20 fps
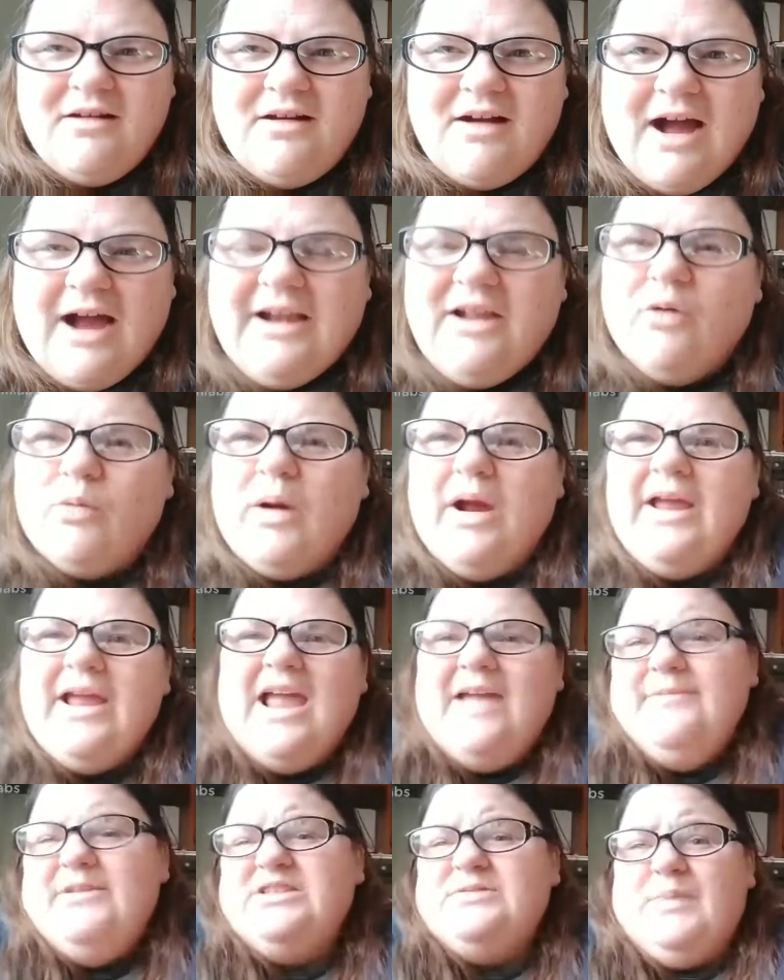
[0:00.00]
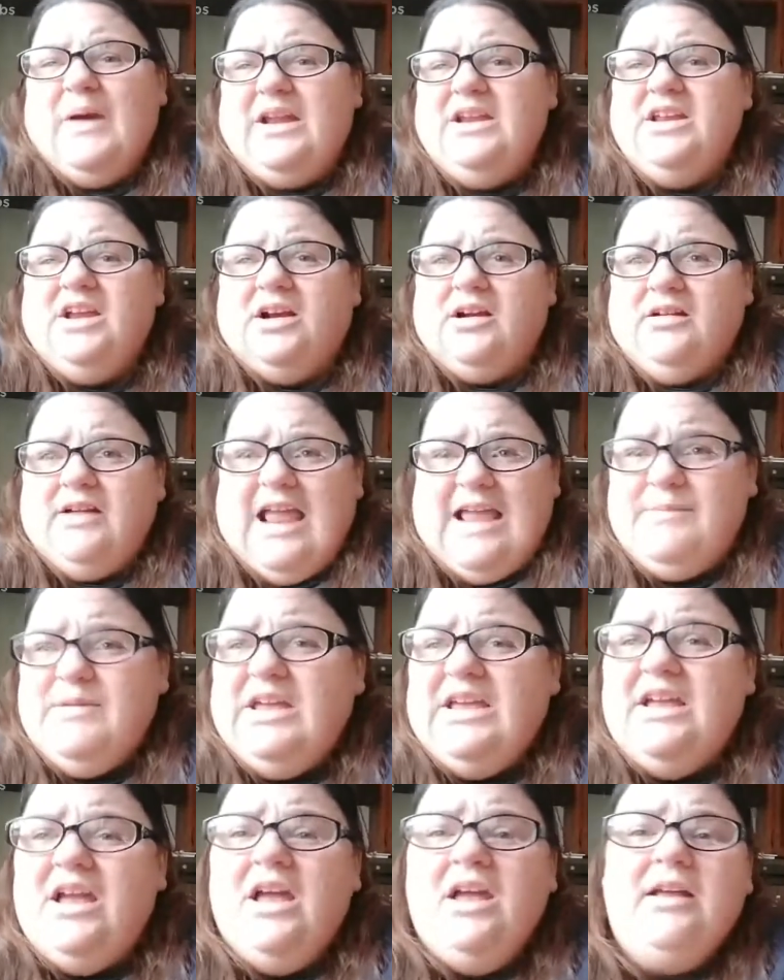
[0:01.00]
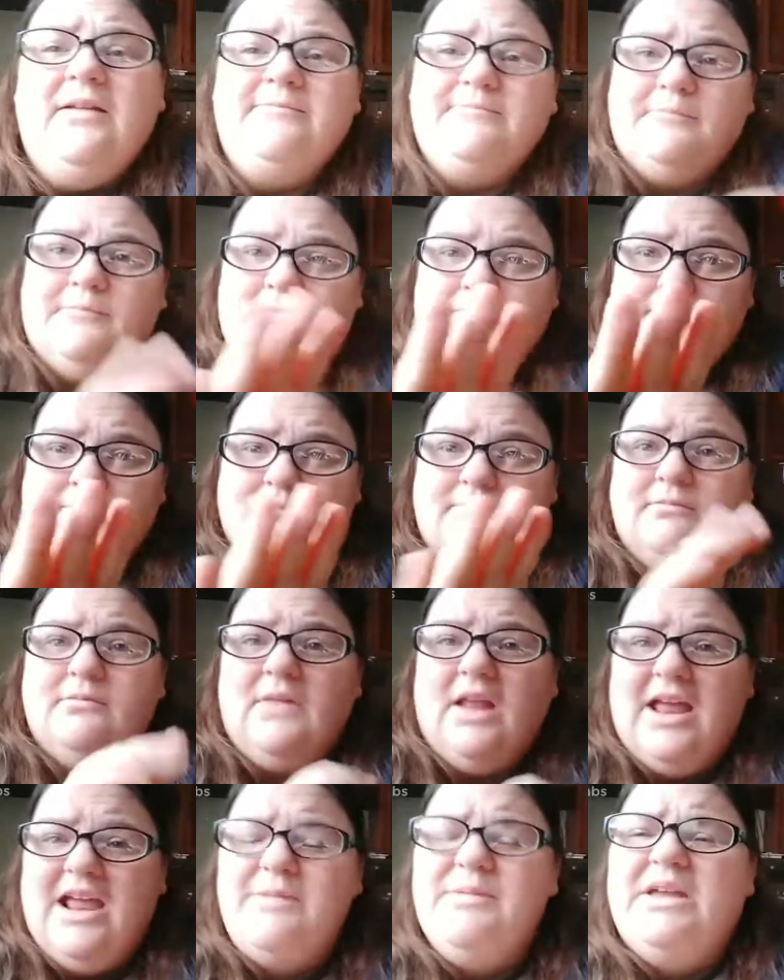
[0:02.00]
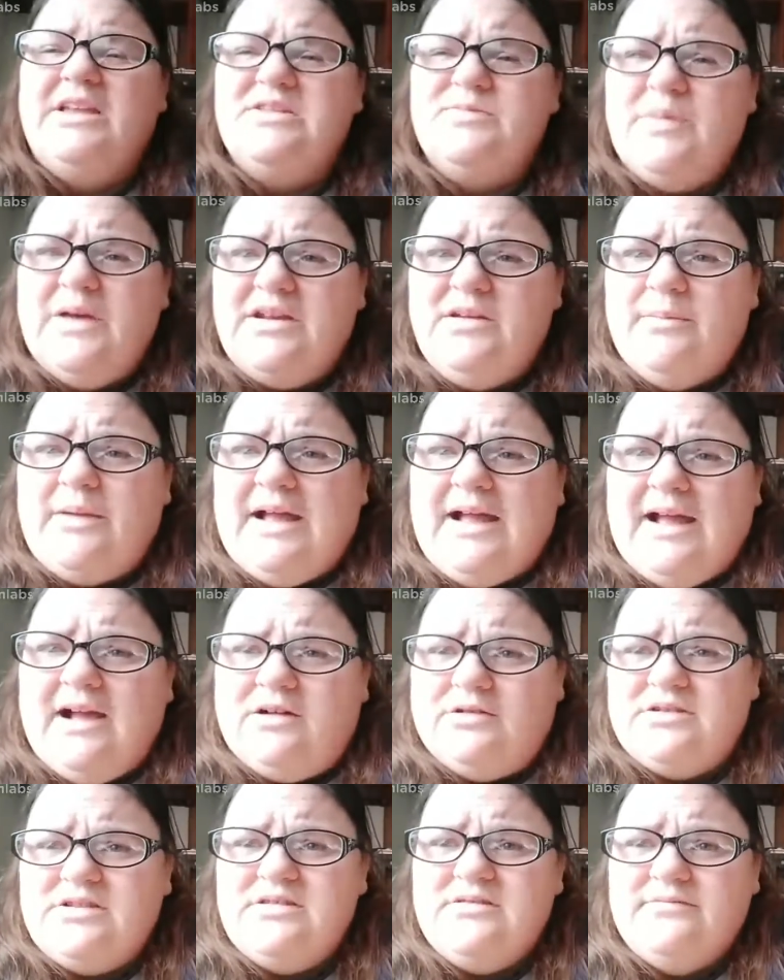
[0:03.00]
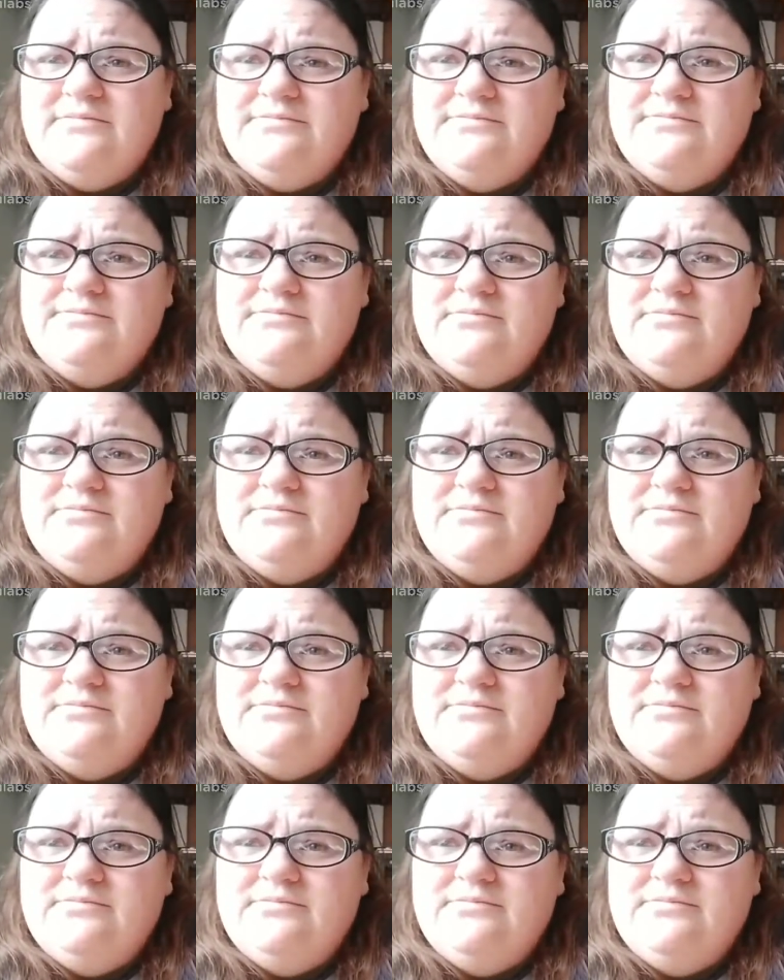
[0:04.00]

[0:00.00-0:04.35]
I know, right? Amy's been here. Amy has been to my house.